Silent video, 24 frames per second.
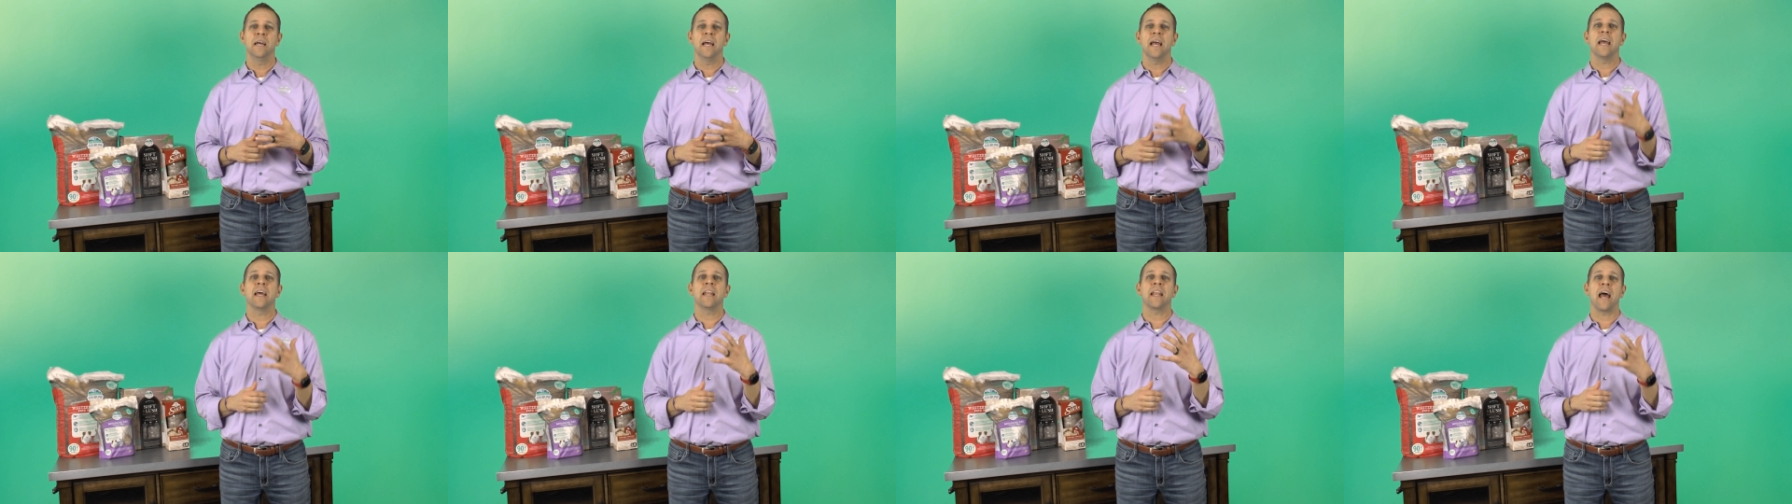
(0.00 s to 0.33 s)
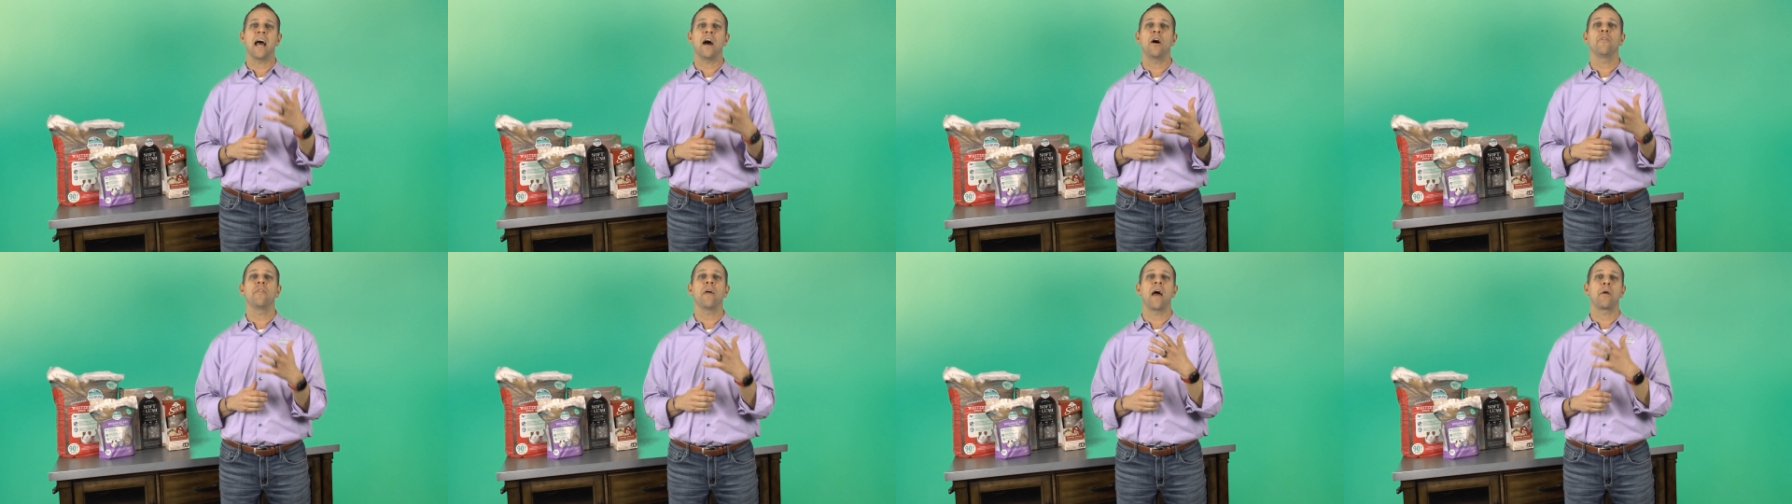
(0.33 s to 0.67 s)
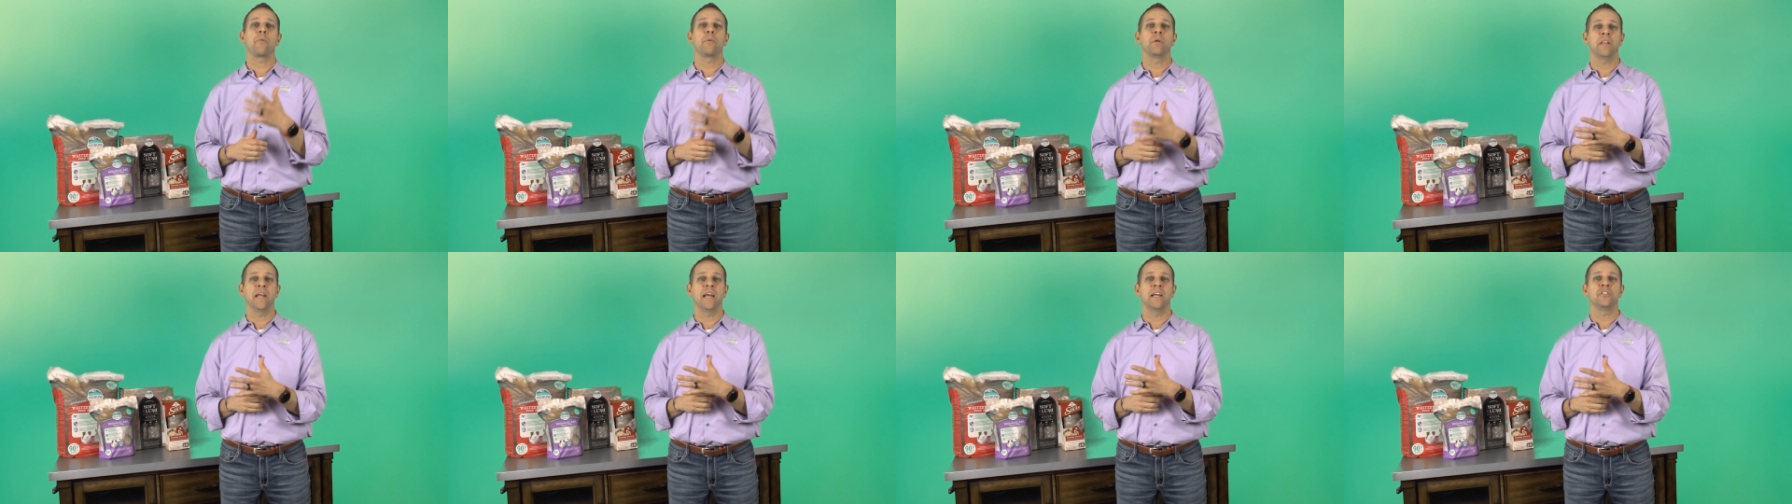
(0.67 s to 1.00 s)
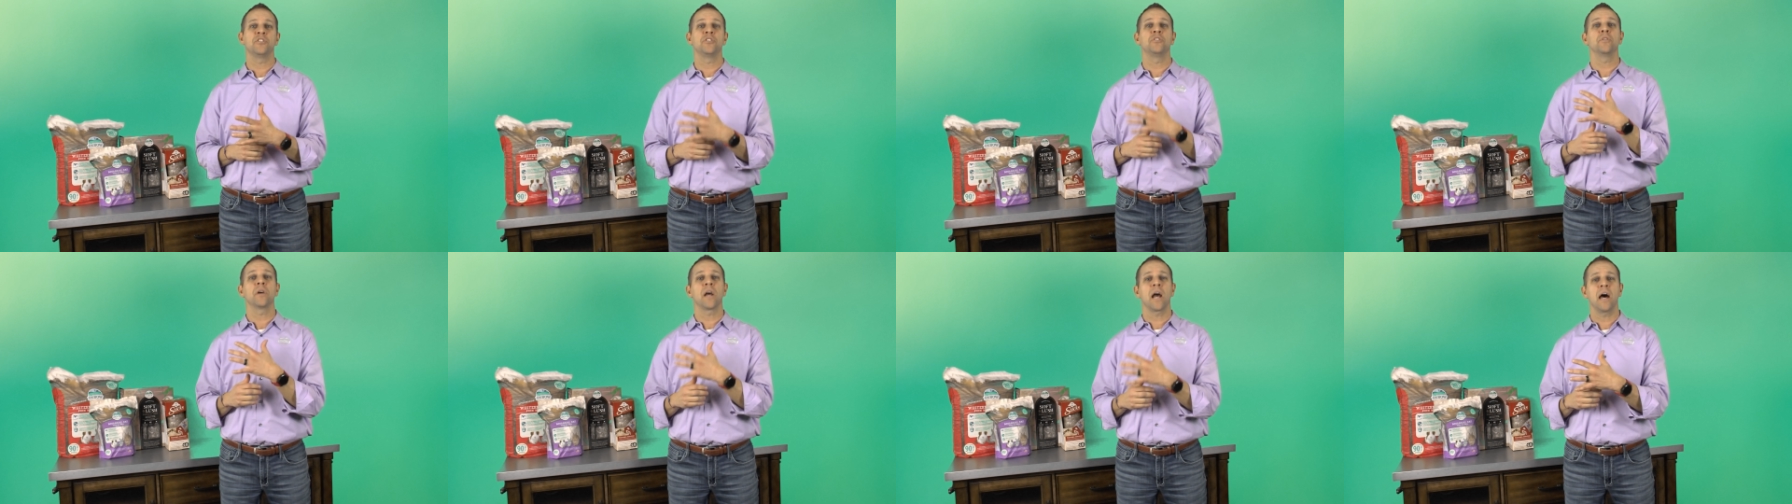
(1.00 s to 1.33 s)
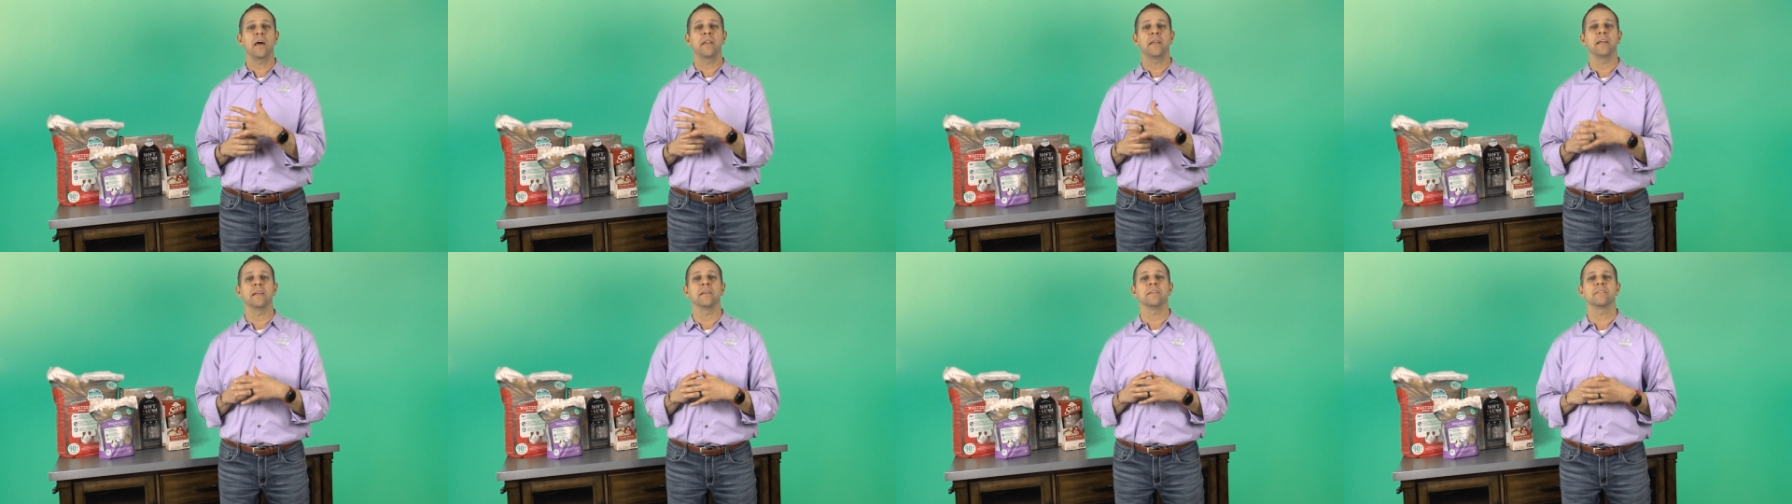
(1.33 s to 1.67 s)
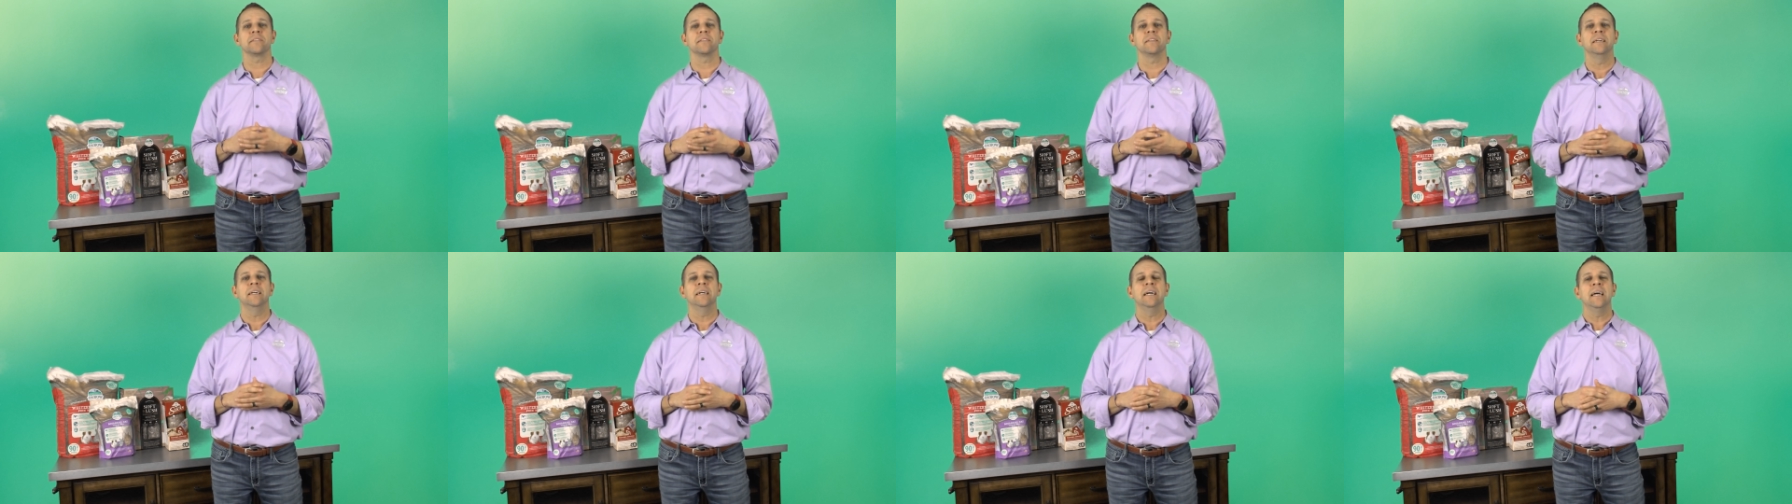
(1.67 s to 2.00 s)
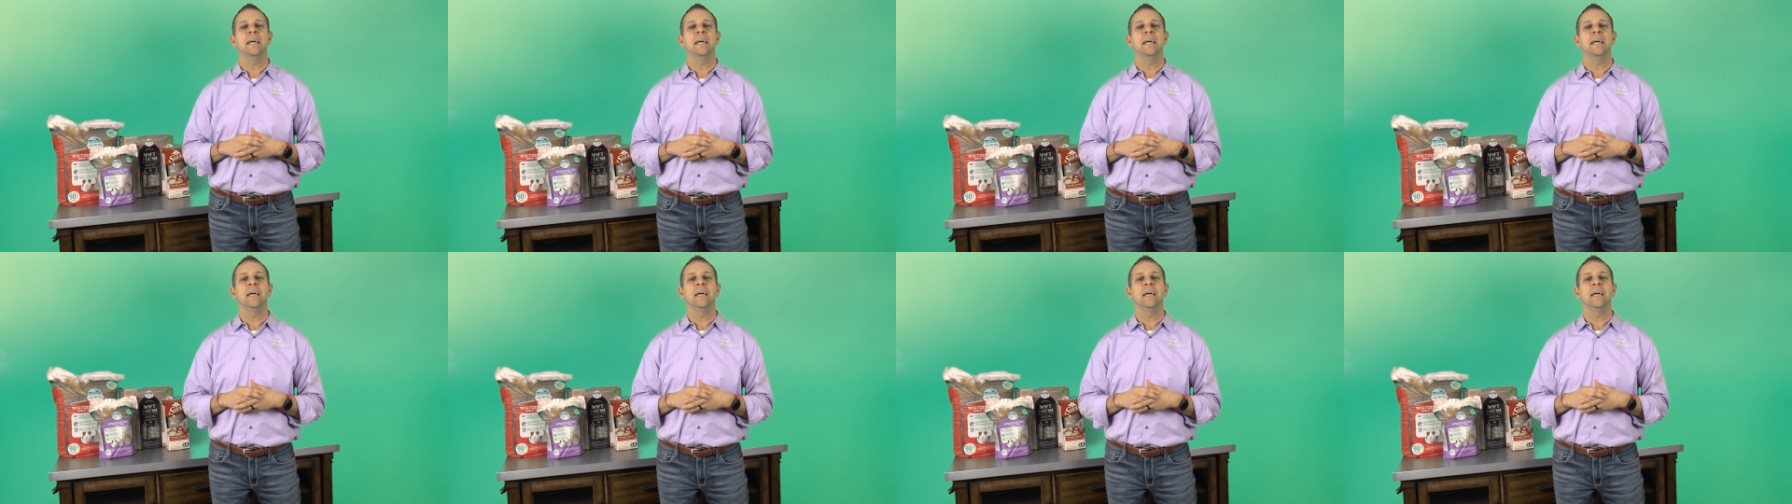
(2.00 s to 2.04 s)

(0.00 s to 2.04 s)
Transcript: and how that relates to cuttings.